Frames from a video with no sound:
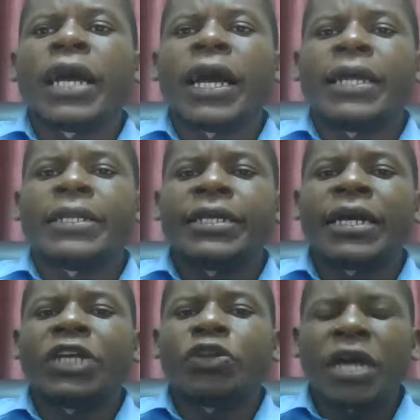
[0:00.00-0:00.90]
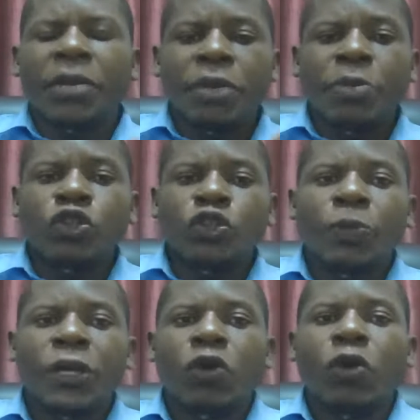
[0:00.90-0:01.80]
and you can be able to
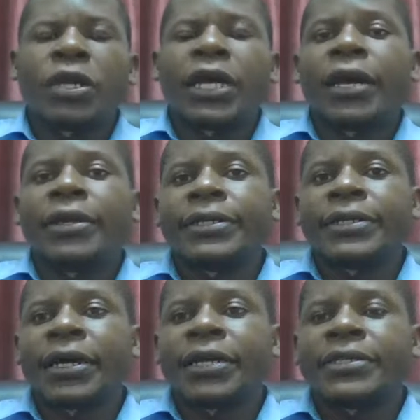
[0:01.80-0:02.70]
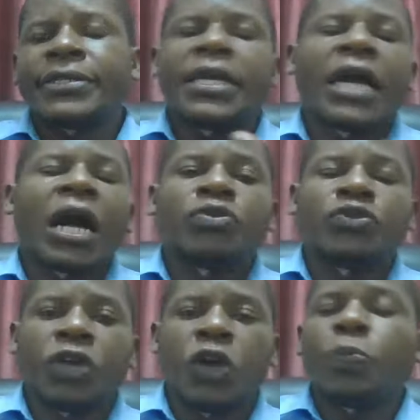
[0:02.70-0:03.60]
pick on and see how
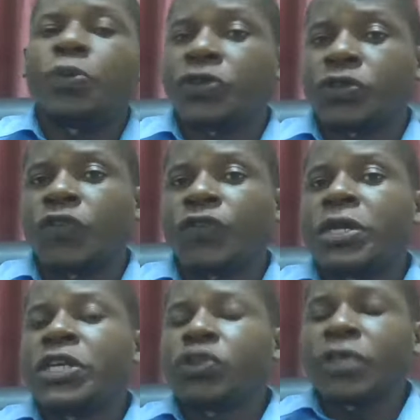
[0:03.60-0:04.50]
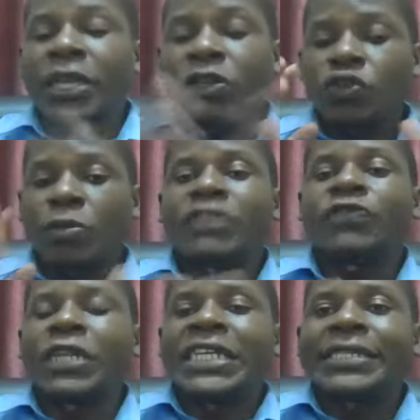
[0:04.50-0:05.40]
to help yourself. So thank you so much
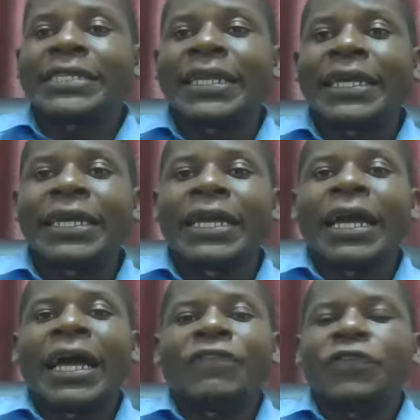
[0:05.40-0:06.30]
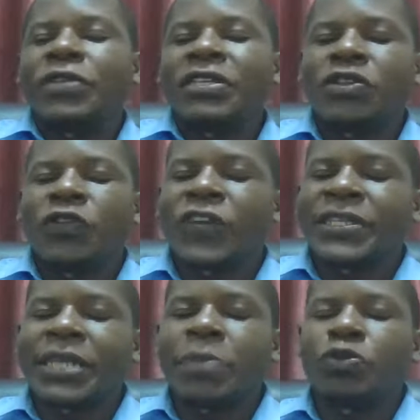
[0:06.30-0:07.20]
for listening. If this is your
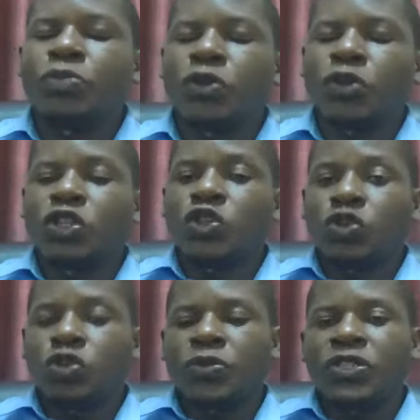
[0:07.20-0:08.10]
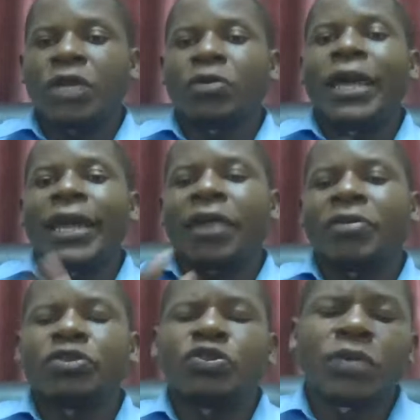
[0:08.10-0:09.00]
first time to be on this YouTube channel, I
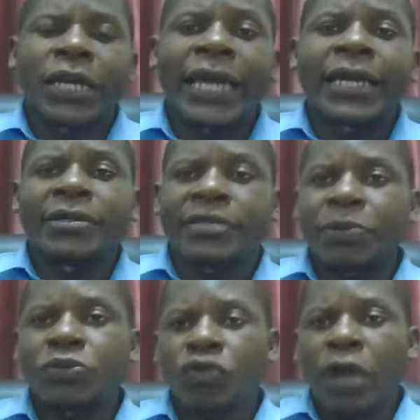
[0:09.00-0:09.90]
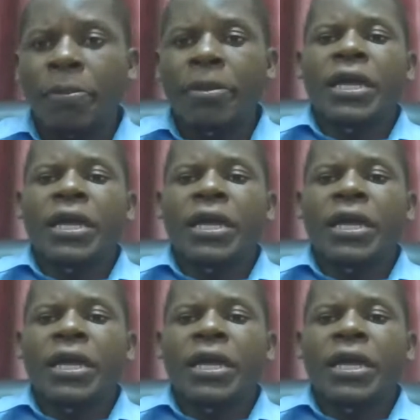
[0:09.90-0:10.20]
encourage you to like and subscribe.